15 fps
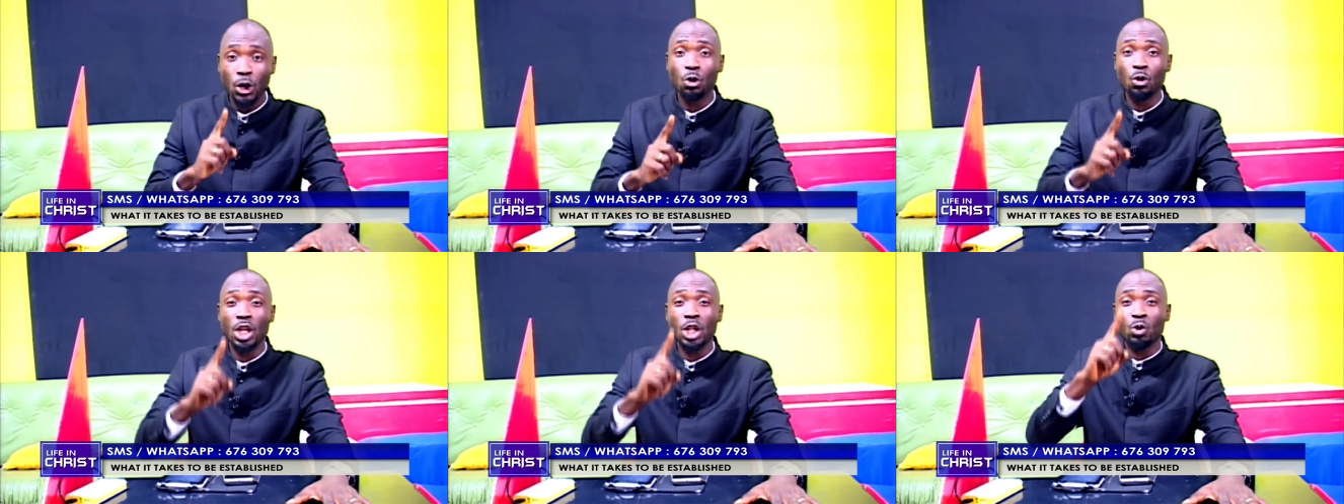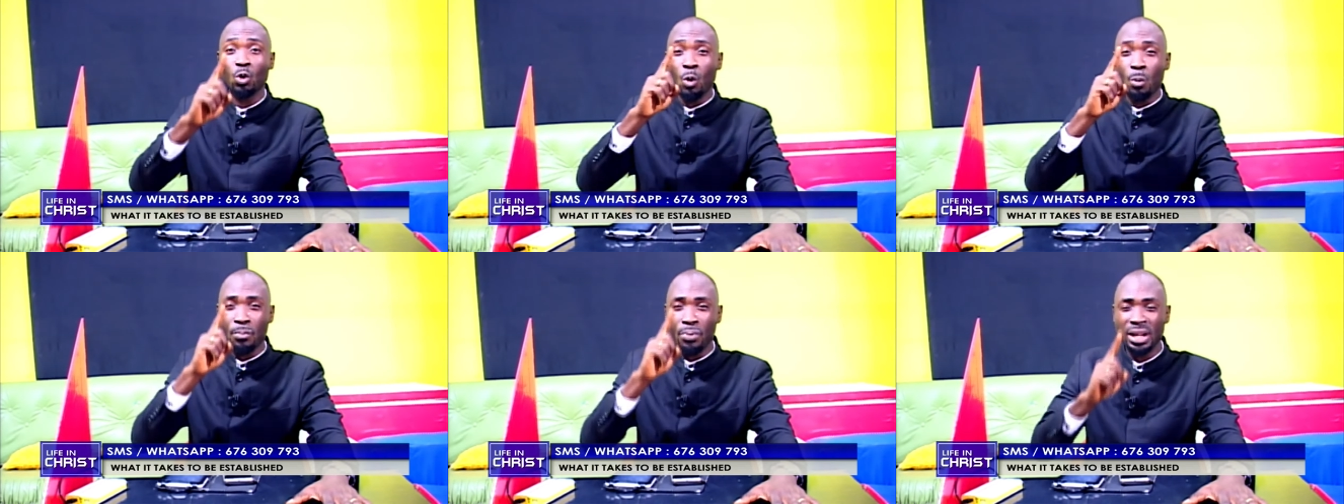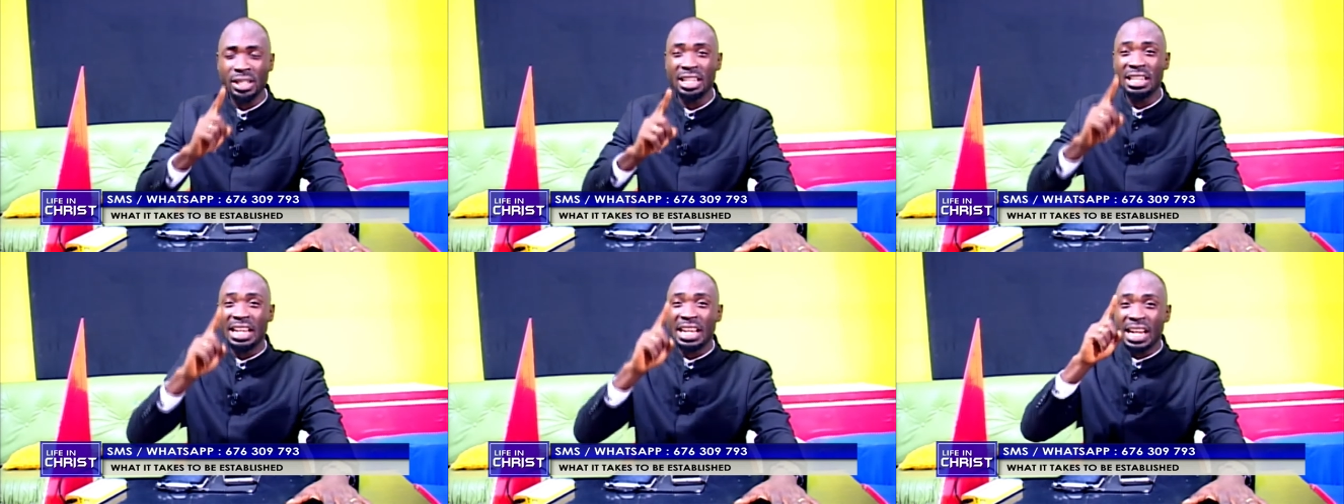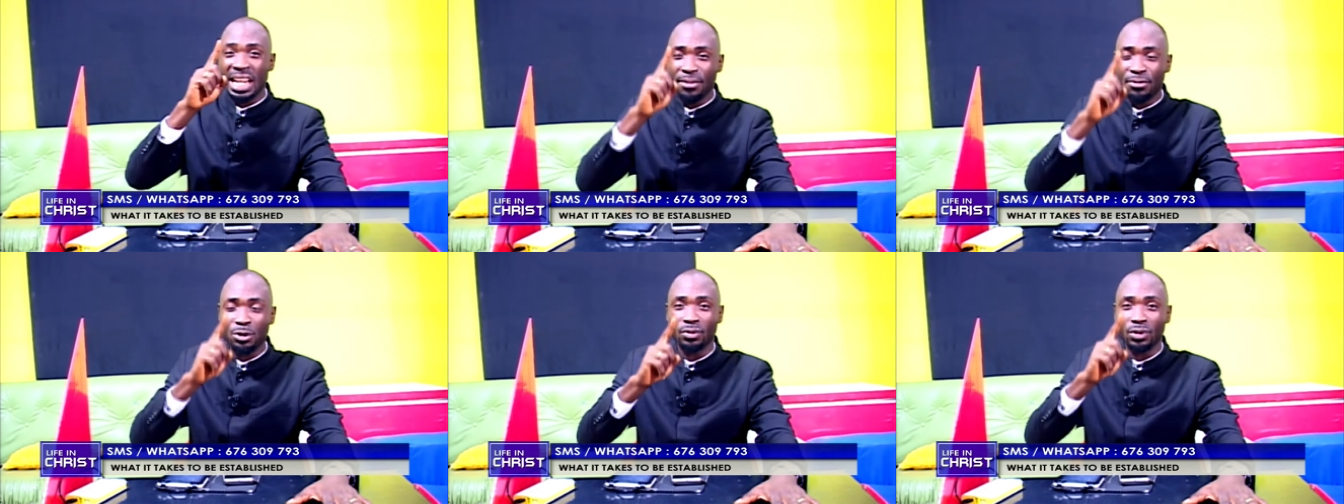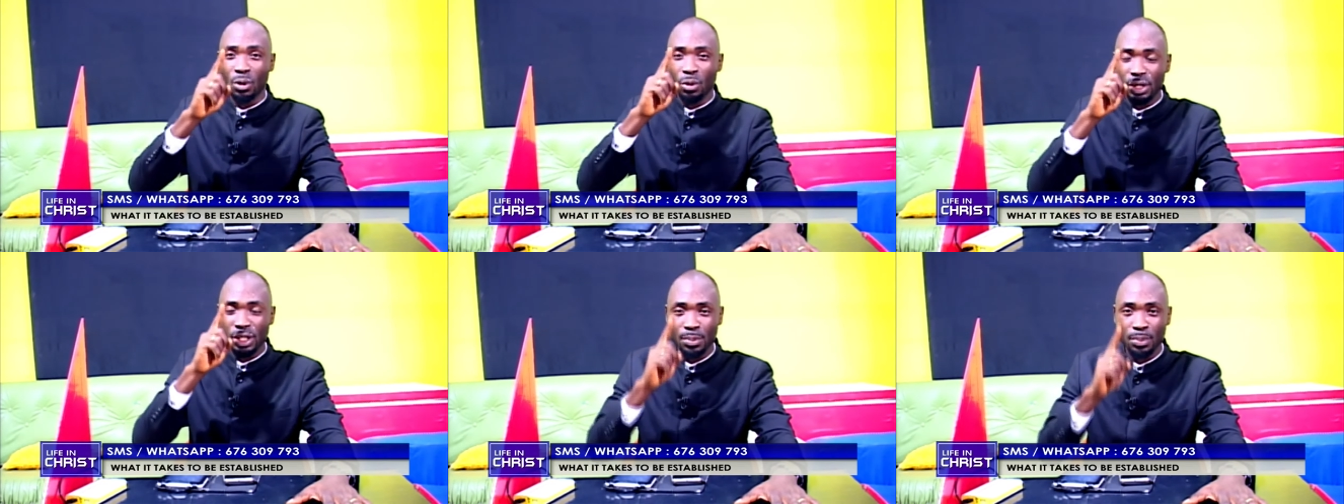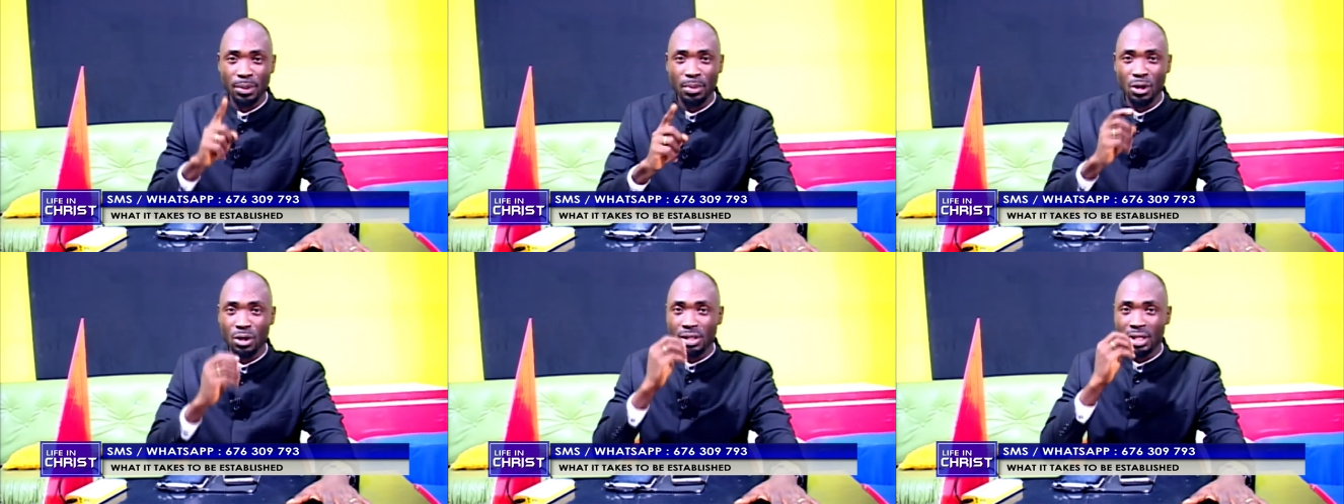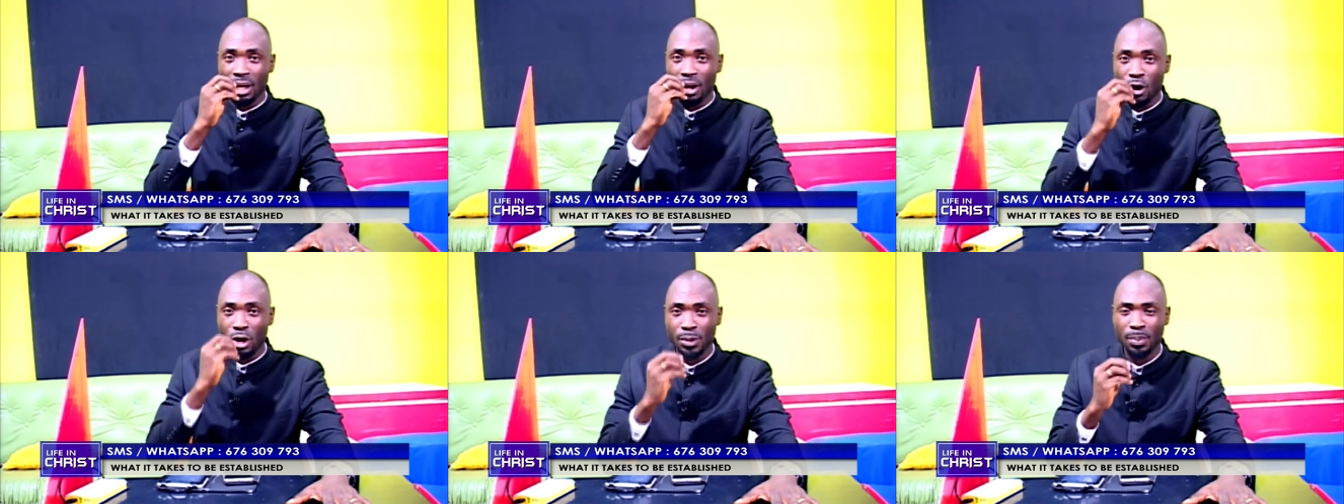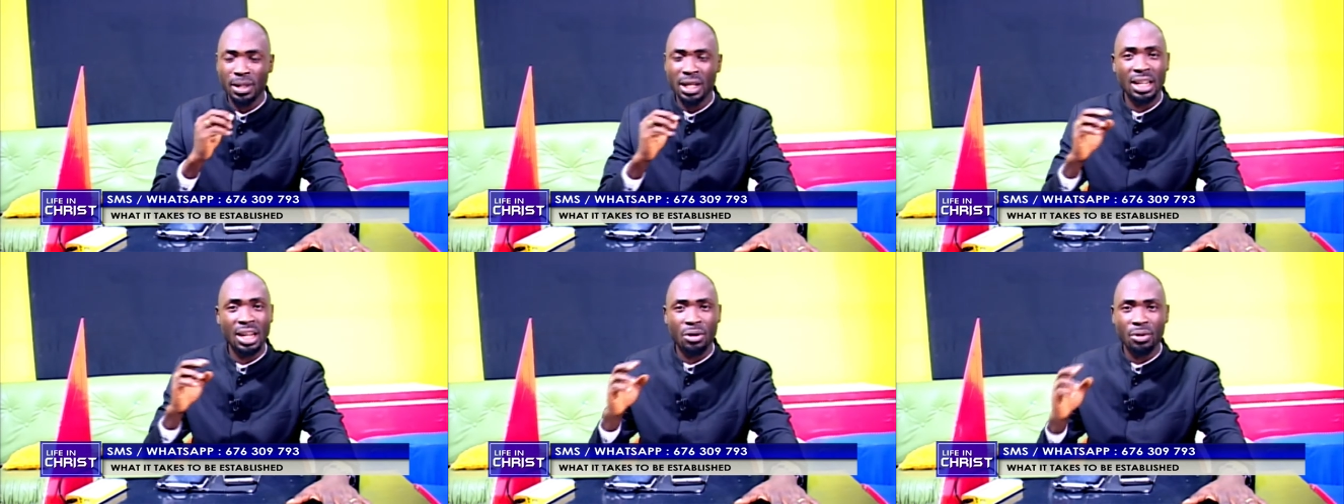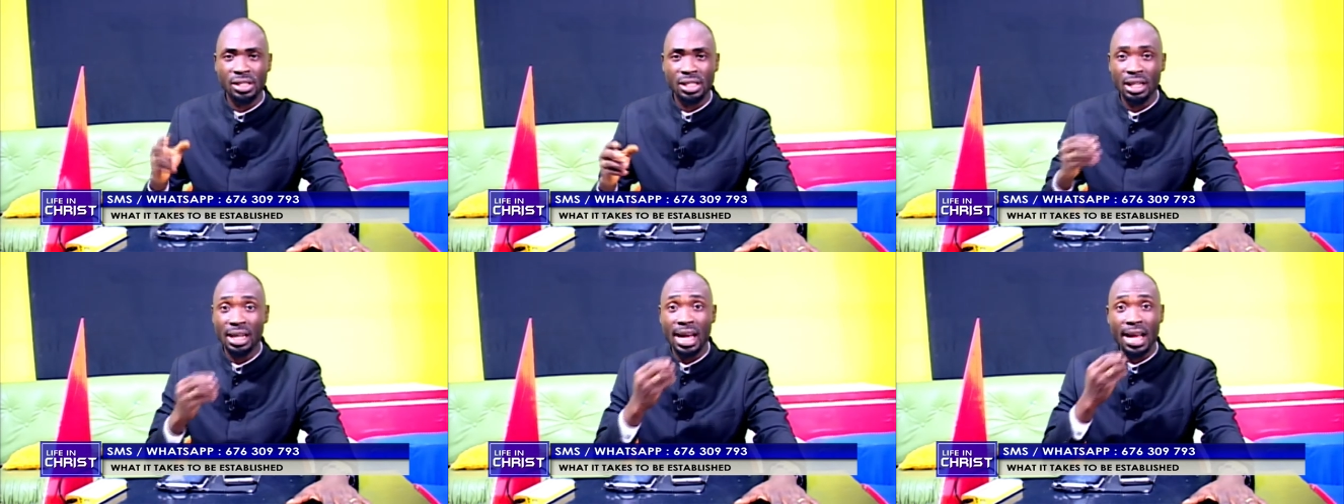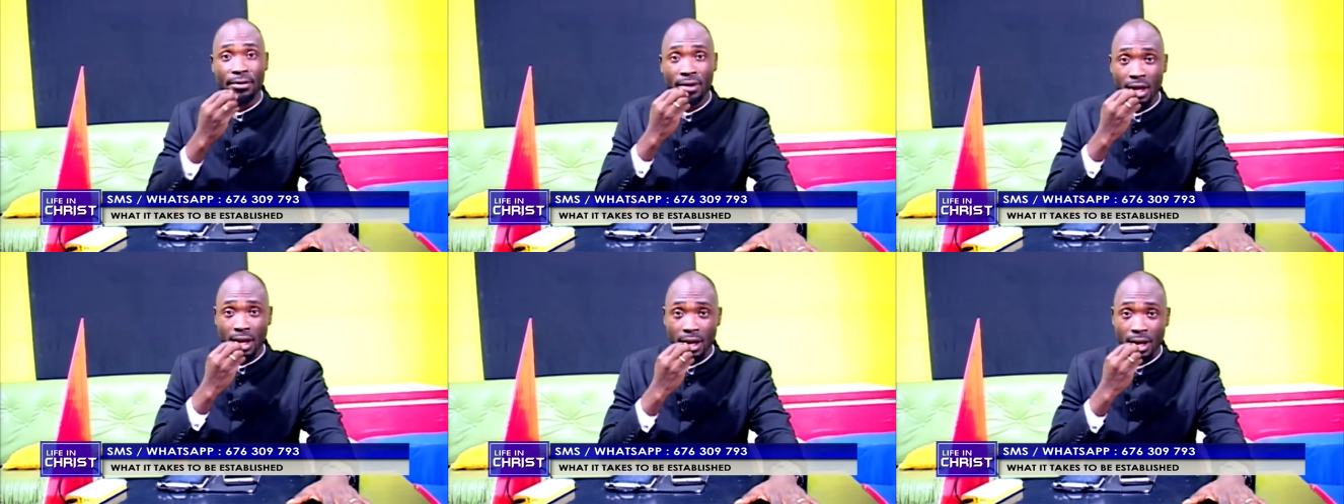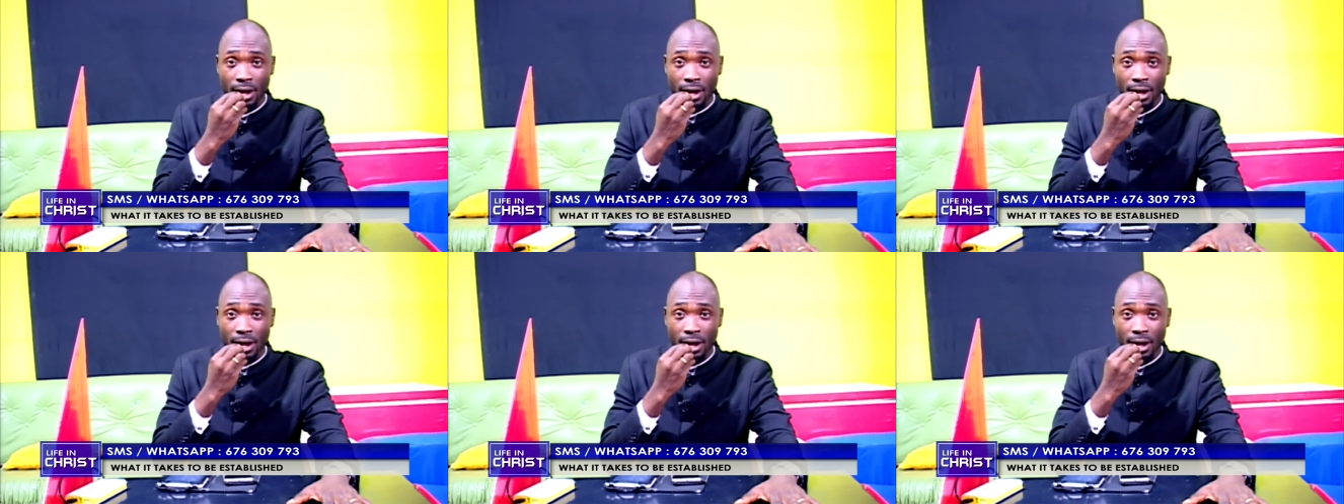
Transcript: You need to operate in the gift of the Holy Spirit, because the gospel and the Christian life,